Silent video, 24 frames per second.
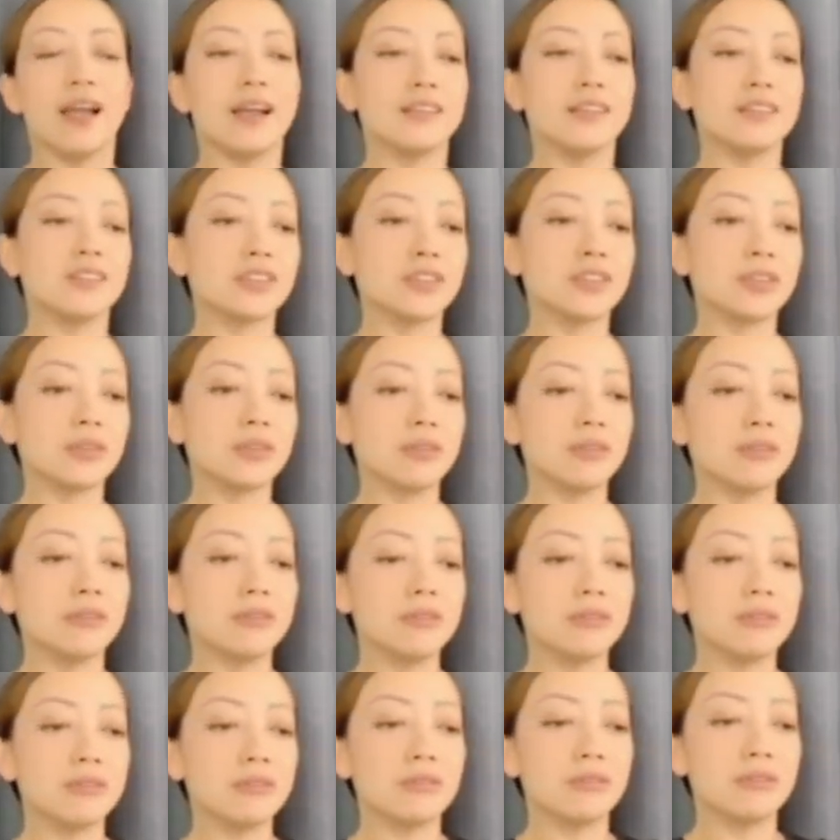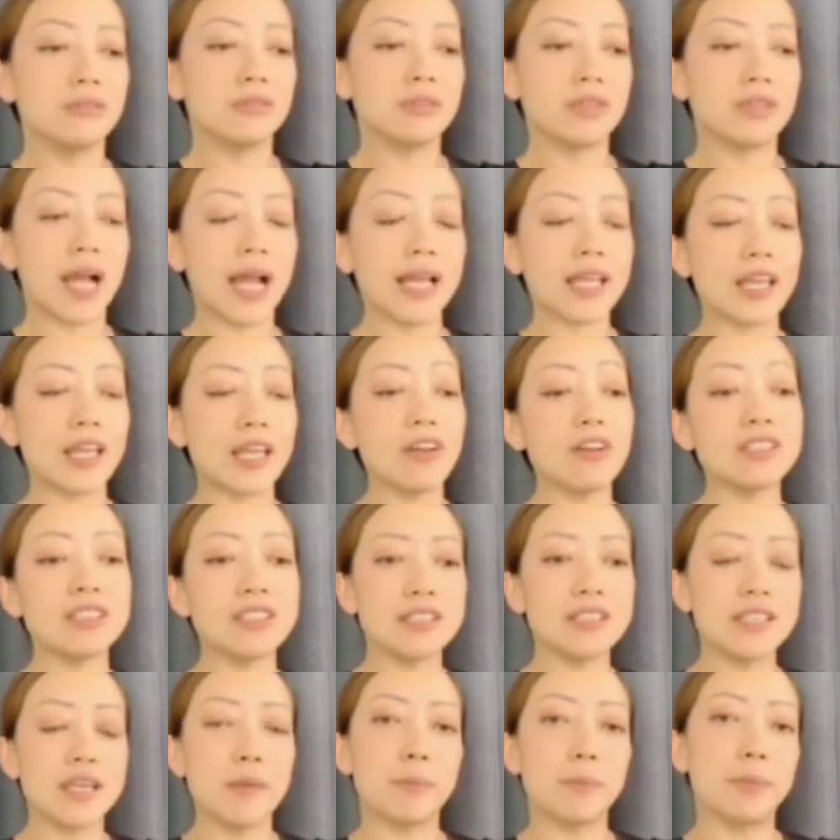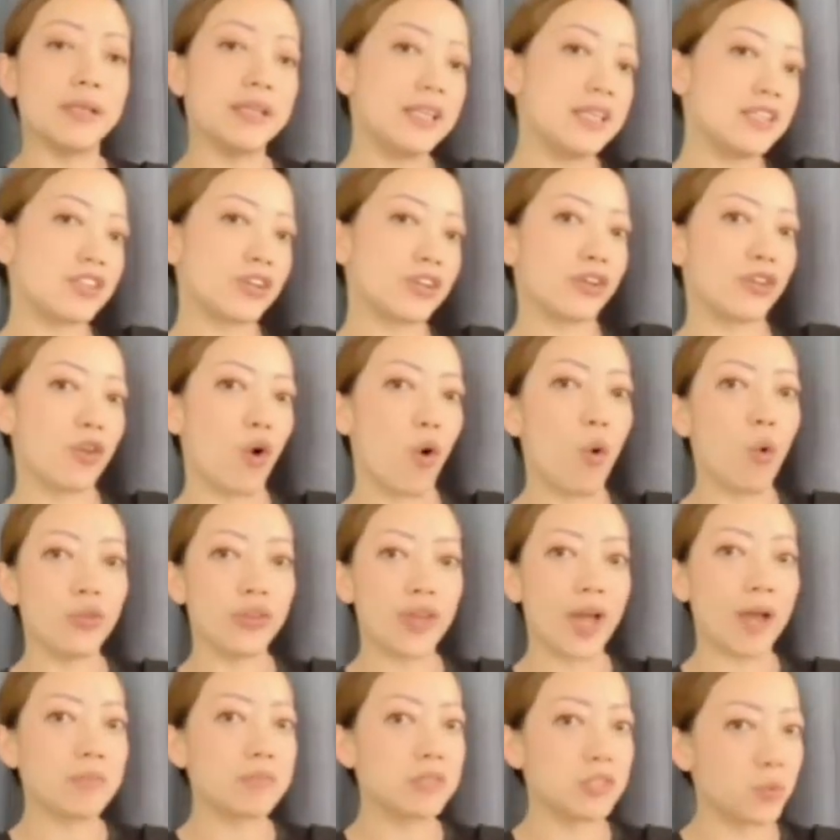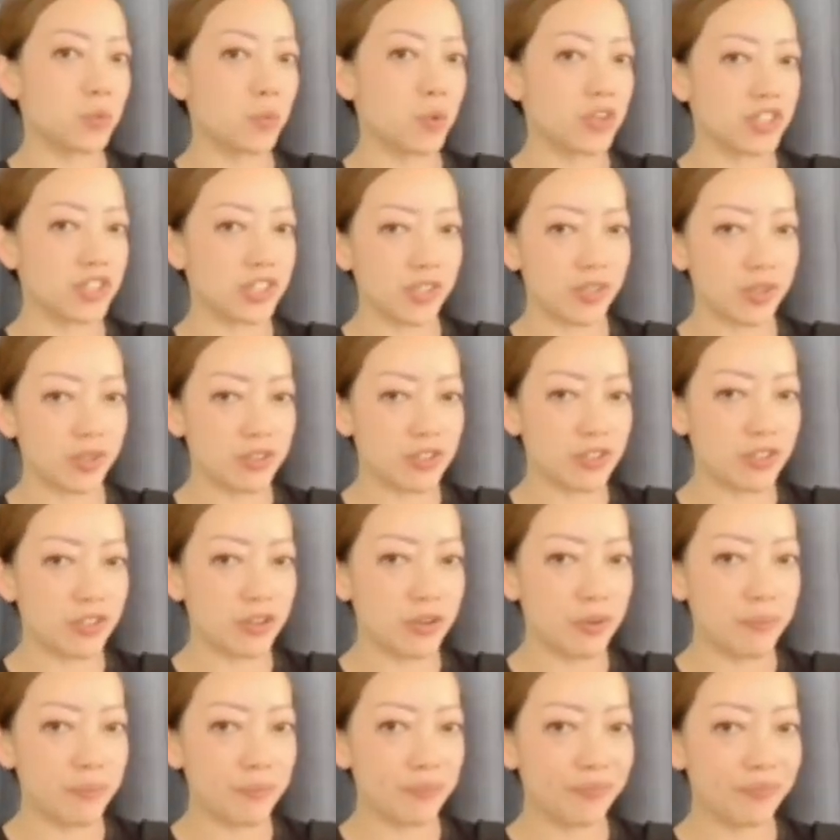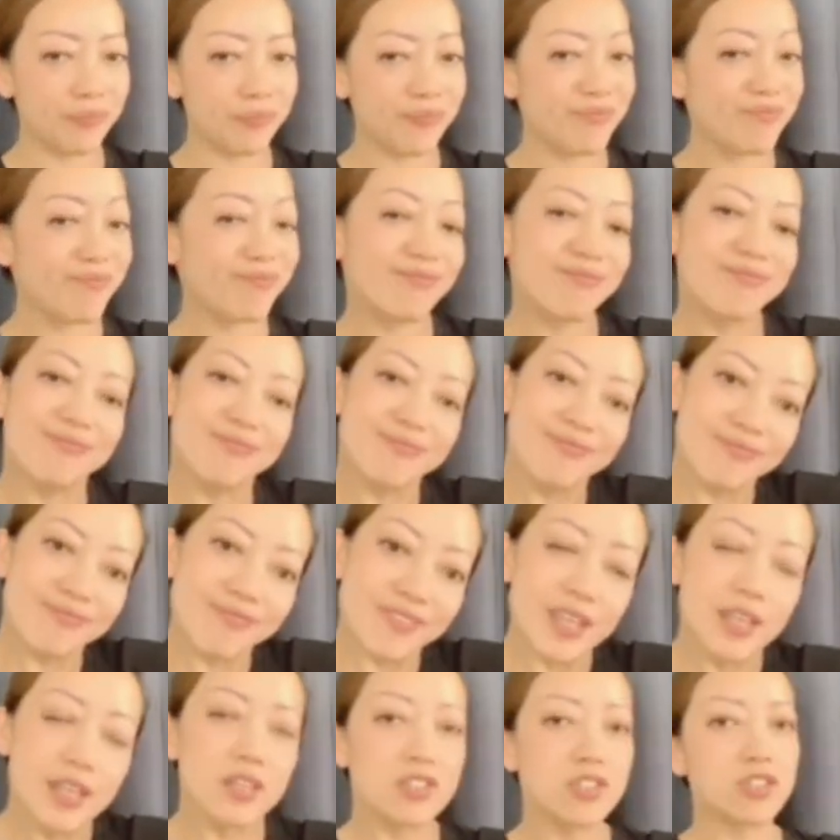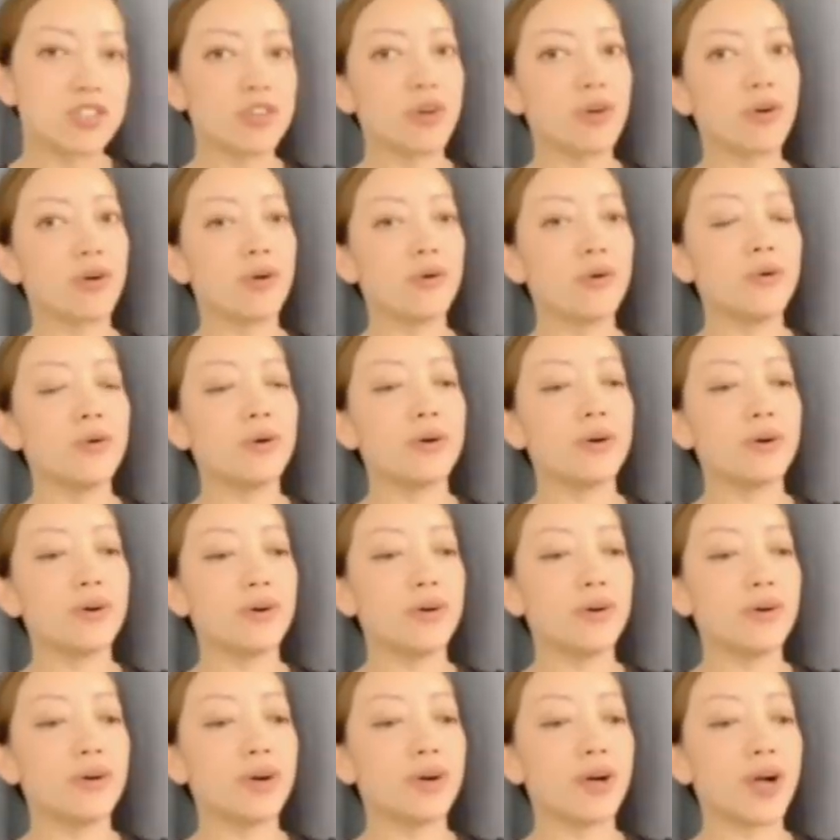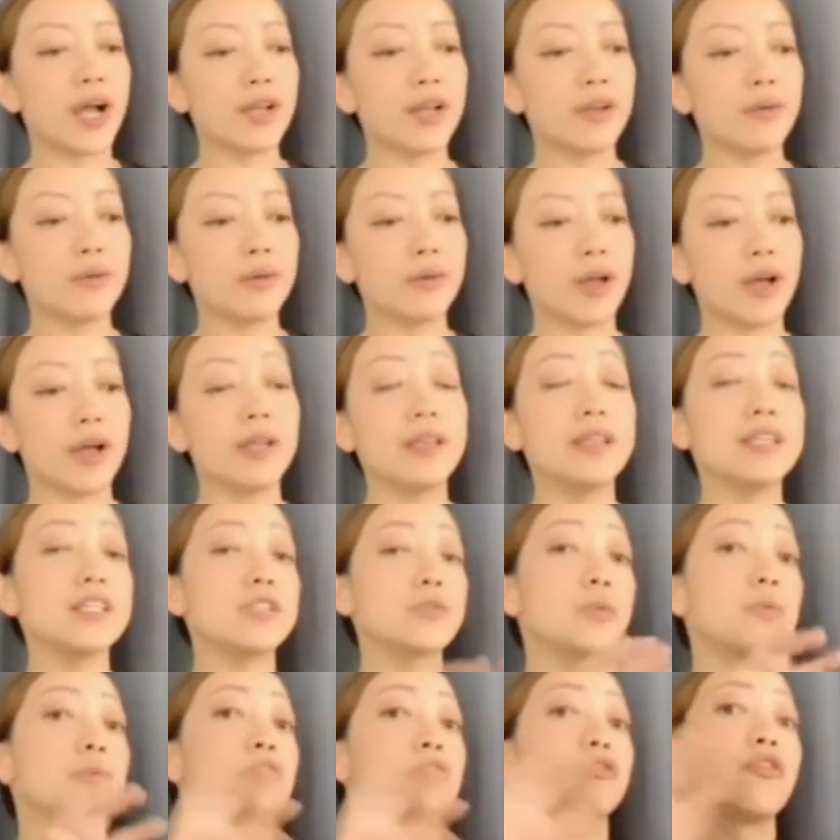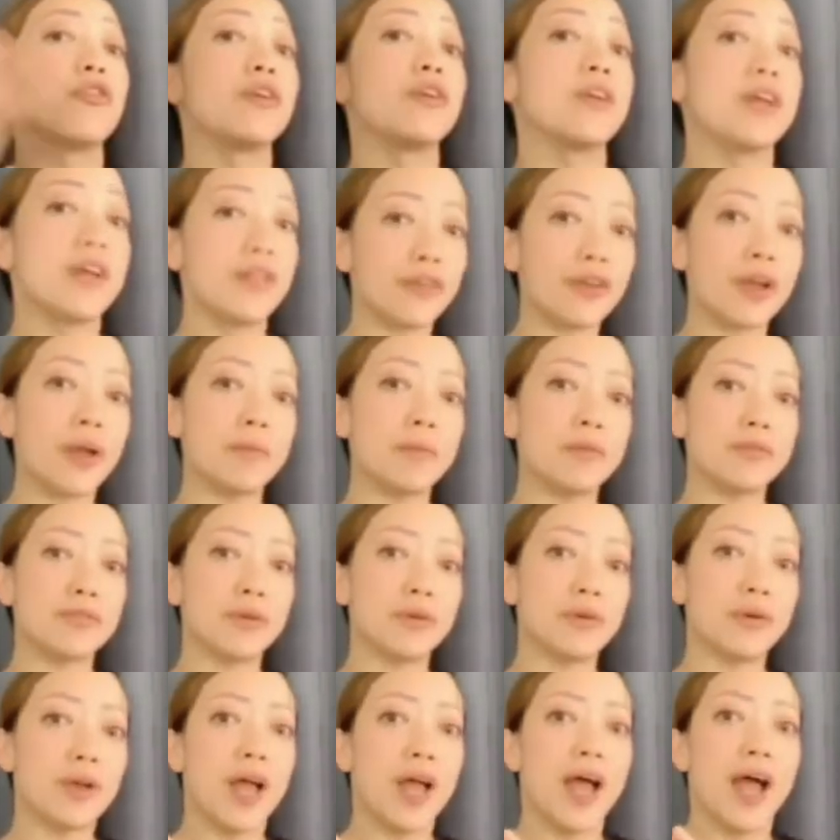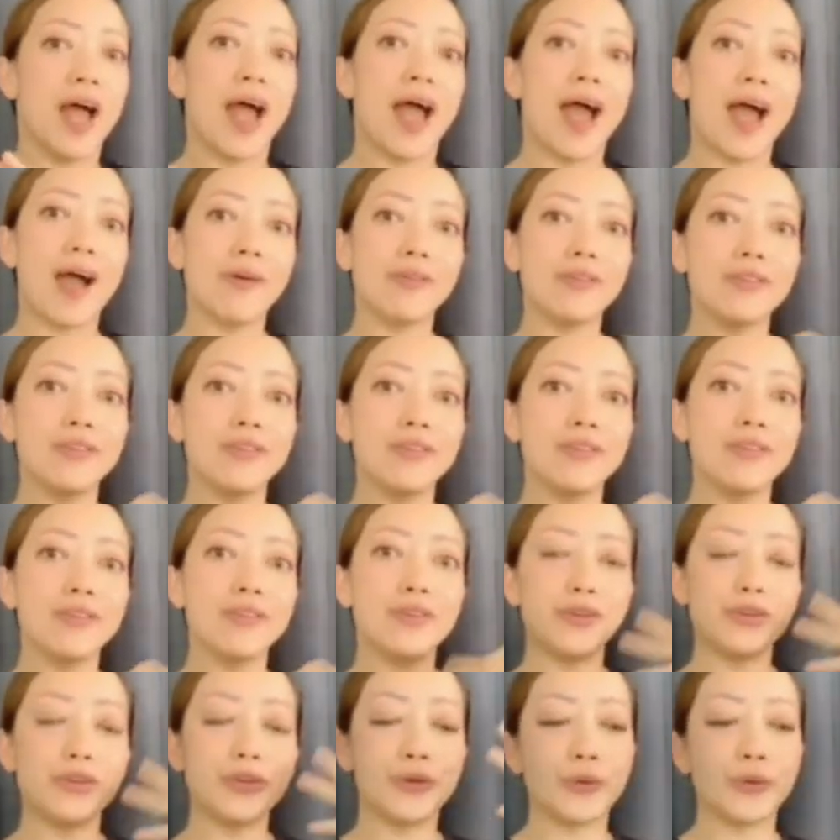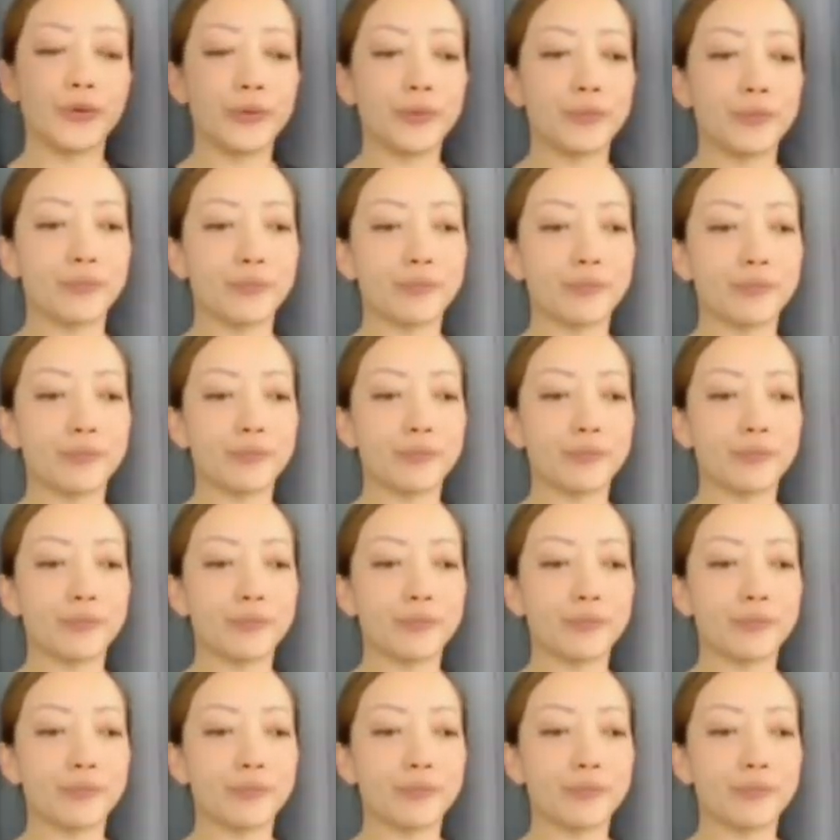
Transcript: And so I cannot sit there and police her the whole time she's watching YouTube. So I don't, this will be for another episode. How do you...